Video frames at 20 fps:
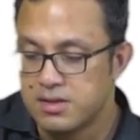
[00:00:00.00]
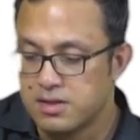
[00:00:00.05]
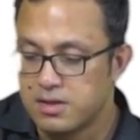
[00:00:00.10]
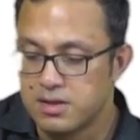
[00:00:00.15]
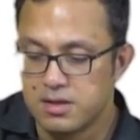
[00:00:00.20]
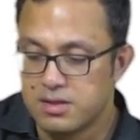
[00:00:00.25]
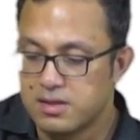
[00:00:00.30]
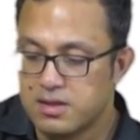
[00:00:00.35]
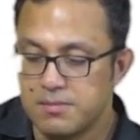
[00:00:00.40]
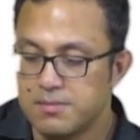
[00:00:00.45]

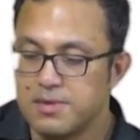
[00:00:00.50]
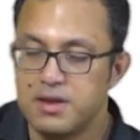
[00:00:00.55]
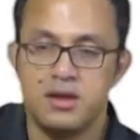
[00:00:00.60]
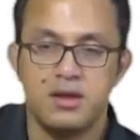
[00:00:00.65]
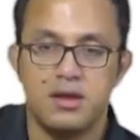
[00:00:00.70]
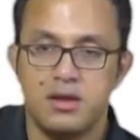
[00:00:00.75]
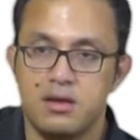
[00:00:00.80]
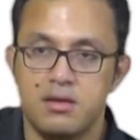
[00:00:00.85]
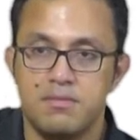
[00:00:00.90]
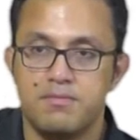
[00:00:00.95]
it's
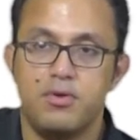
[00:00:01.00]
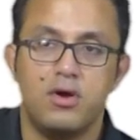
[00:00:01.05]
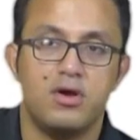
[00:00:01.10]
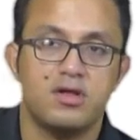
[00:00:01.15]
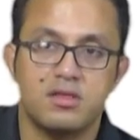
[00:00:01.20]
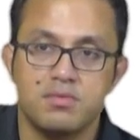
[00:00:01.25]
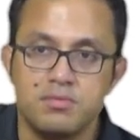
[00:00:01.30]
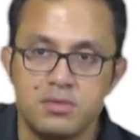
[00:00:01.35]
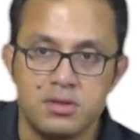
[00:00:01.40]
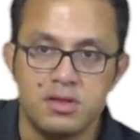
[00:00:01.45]
completely
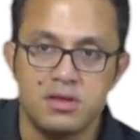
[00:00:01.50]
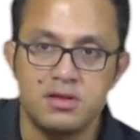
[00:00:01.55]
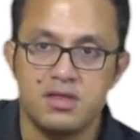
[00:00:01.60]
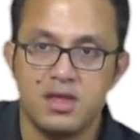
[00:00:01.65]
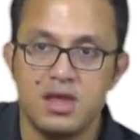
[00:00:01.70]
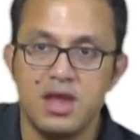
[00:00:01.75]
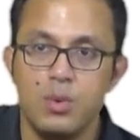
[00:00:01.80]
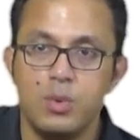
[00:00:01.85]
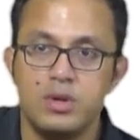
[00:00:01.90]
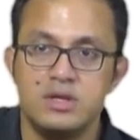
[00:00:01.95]

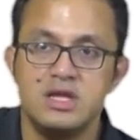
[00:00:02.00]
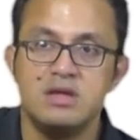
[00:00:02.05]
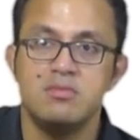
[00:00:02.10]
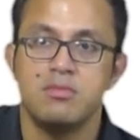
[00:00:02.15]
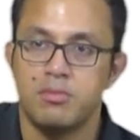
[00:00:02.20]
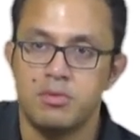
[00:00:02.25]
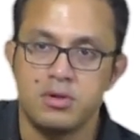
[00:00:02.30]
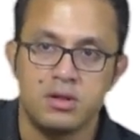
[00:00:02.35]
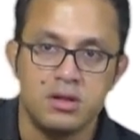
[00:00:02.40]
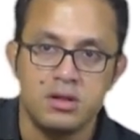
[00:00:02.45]
impossible, it's
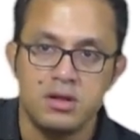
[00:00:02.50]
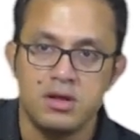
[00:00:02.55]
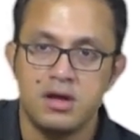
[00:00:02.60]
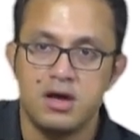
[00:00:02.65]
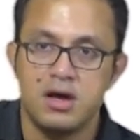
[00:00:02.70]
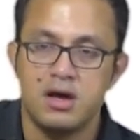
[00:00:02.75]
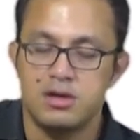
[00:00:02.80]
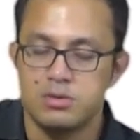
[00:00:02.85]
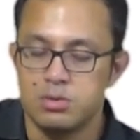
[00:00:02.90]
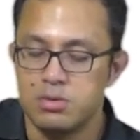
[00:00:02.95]

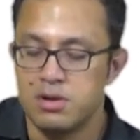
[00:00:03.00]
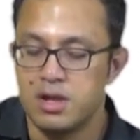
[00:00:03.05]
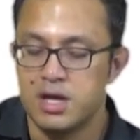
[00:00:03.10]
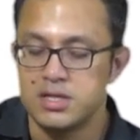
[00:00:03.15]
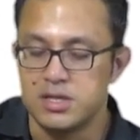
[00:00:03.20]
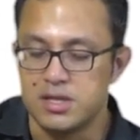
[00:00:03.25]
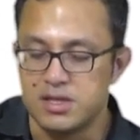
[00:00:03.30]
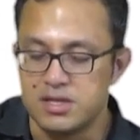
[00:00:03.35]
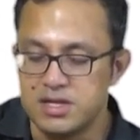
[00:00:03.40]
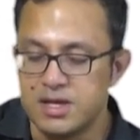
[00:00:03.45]
irredeemable
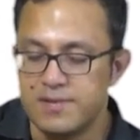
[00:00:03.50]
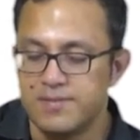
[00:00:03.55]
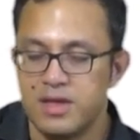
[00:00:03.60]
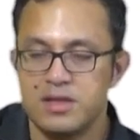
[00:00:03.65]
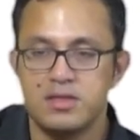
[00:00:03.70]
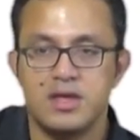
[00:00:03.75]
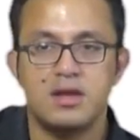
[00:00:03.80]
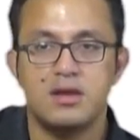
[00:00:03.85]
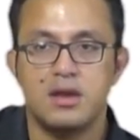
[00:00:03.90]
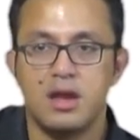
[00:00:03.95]
to a large extent.